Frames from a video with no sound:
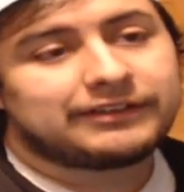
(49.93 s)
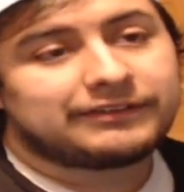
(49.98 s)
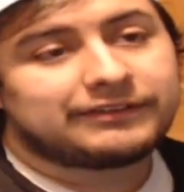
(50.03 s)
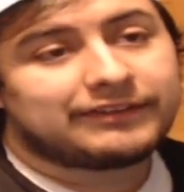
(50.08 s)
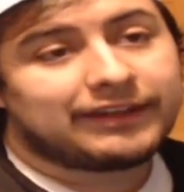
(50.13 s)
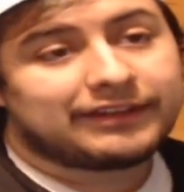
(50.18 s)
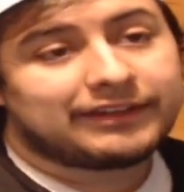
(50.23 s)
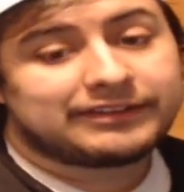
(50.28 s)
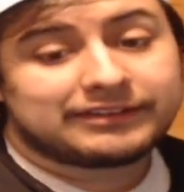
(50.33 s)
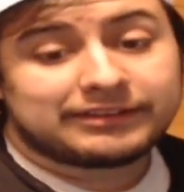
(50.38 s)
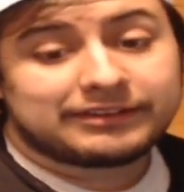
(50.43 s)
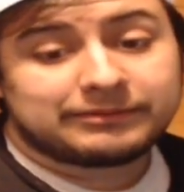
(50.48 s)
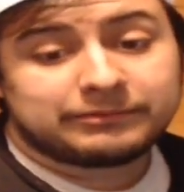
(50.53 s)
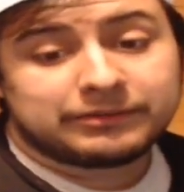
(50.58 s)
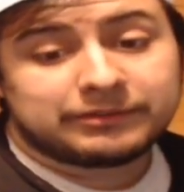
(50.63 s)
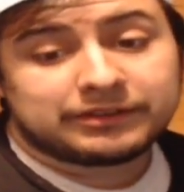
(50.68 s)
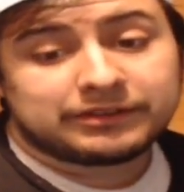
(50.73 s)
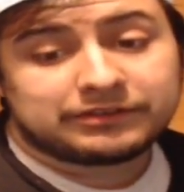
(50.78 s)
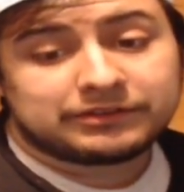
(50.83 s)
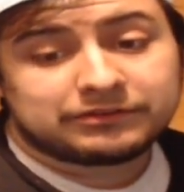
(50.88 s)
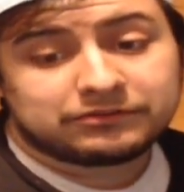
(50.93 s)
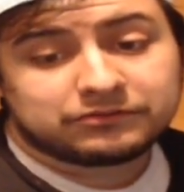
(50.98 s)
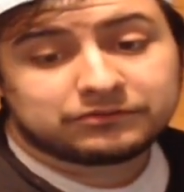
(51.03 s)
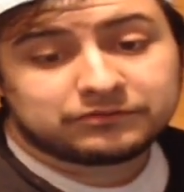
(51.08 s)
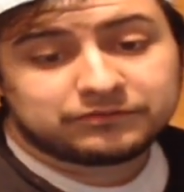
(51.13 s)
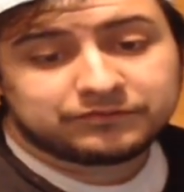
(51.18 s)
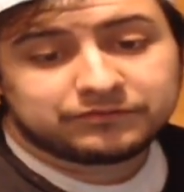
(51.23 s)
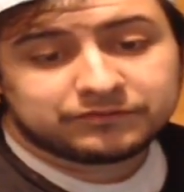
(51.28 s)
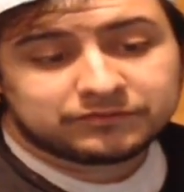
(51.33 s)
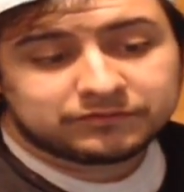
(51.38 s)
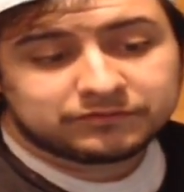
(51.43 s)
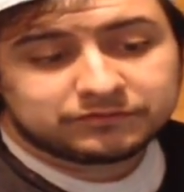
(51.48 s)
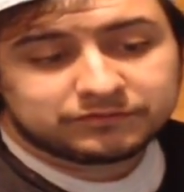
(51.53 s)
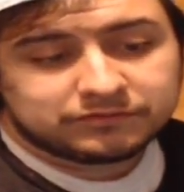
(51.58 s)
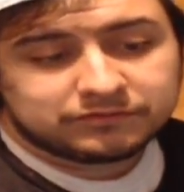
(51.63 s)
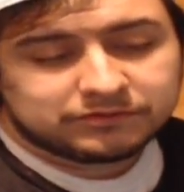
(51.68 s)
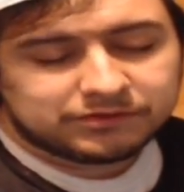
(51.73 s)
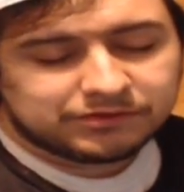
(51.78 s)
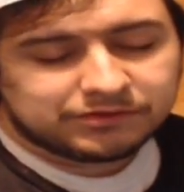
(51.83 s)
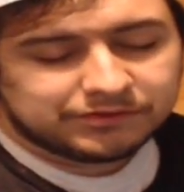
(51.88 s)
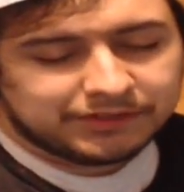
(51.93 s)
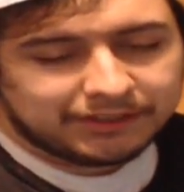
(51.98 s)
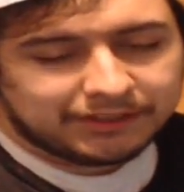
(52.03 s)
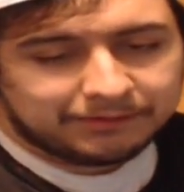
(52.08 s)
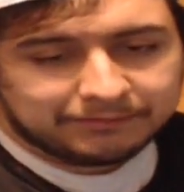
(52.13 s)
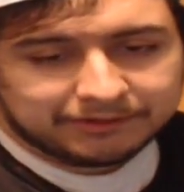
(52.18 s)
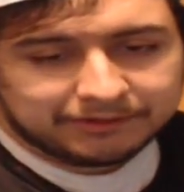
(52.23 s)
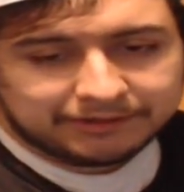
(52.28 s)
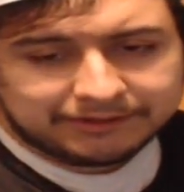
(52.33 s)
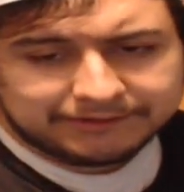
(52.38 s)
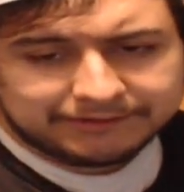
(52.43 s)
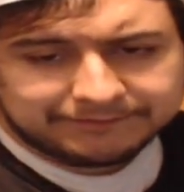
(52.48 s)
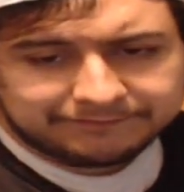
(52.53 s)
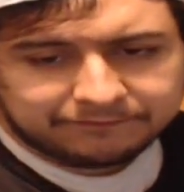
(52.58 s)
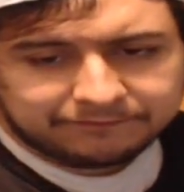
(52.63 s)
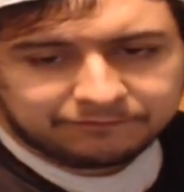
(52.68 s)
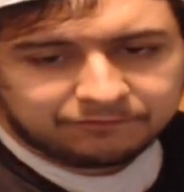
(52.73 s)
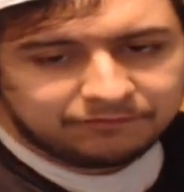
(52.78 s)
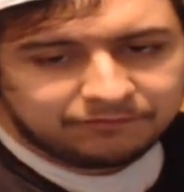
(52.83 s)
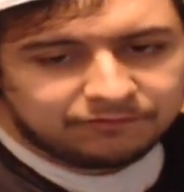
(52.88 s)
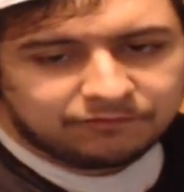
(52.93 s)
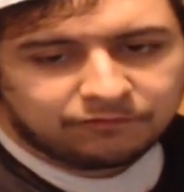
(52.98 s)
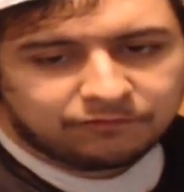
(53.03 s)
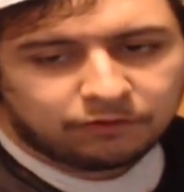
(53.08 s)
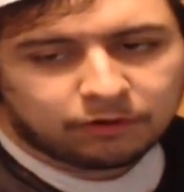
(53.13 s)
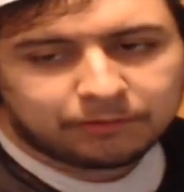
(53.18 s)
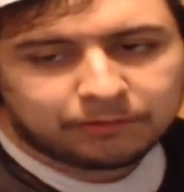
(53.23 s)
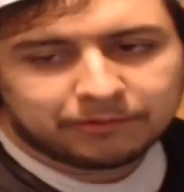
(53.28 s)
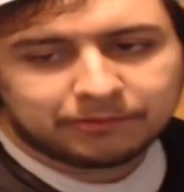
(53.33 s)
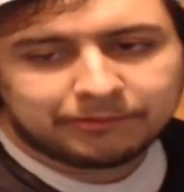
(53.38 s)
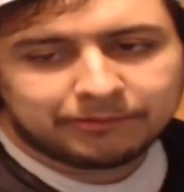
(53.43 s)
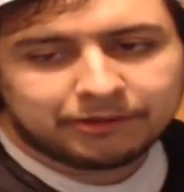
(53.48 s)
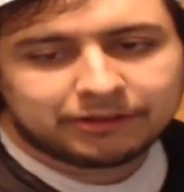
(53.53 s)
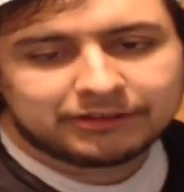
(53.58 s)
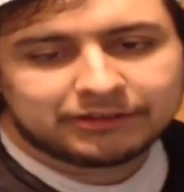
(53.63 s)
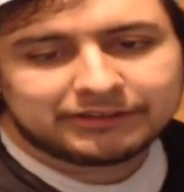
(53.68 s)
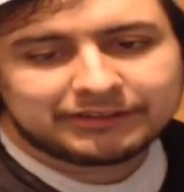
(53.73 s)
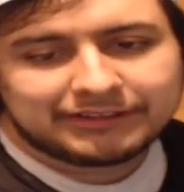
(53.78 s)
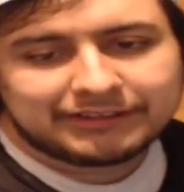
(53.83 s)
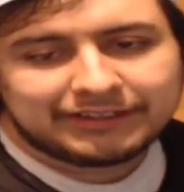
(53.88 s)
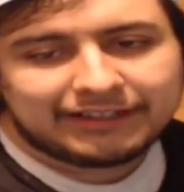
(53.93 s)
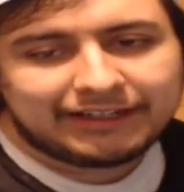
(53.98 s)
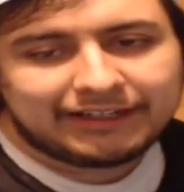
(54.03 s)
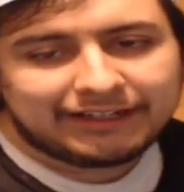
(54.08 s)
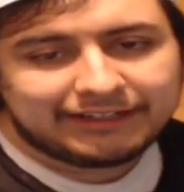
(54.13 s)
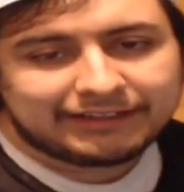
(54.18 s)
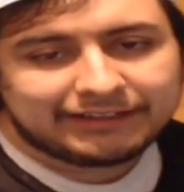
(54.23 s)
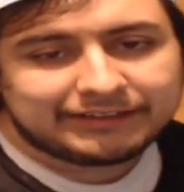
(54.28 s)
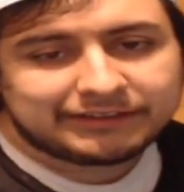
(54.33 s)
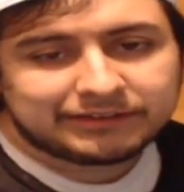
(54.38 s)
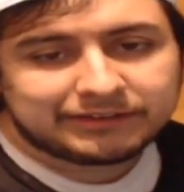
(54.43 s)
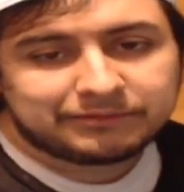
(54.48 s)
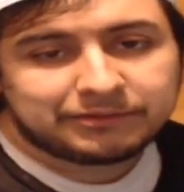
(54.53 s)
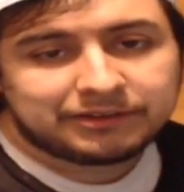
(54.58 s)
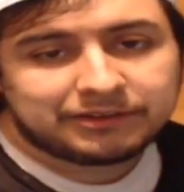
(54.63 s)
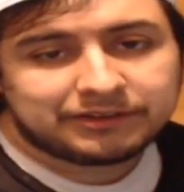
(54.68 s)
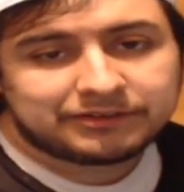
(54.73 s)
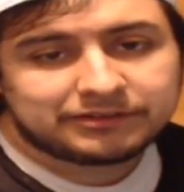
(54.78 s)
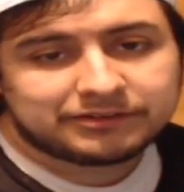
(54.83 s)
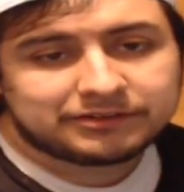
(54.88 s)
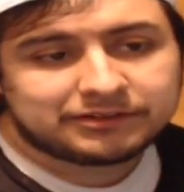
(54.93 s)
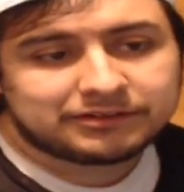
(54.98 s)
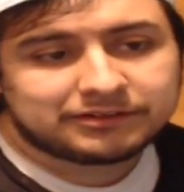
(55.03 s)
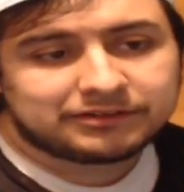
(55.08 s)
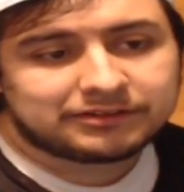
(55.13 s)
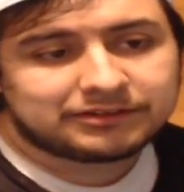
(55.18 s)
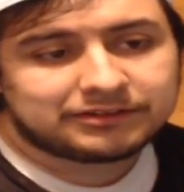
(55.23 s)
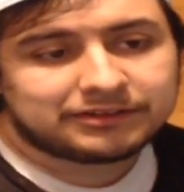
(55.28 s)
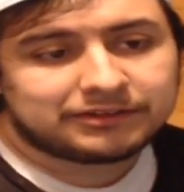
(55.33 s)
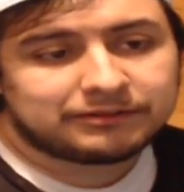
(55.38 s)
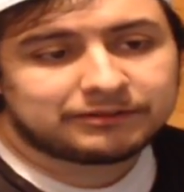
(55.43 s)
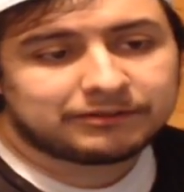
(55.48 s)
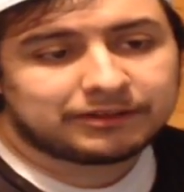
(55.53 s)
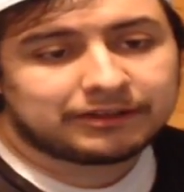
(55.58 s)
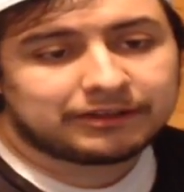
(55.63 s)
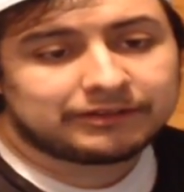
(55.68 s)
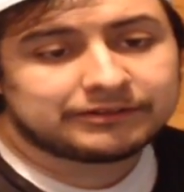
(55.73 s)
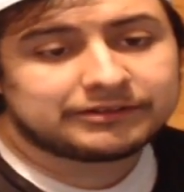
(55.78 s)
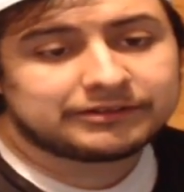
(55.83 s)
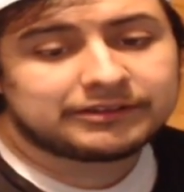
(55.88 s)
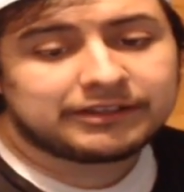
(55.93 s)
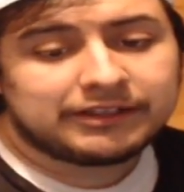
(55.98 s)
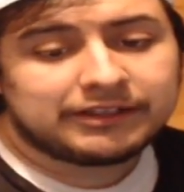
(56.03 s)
They seem extremely formidable, and it's going to be interesting to see what else.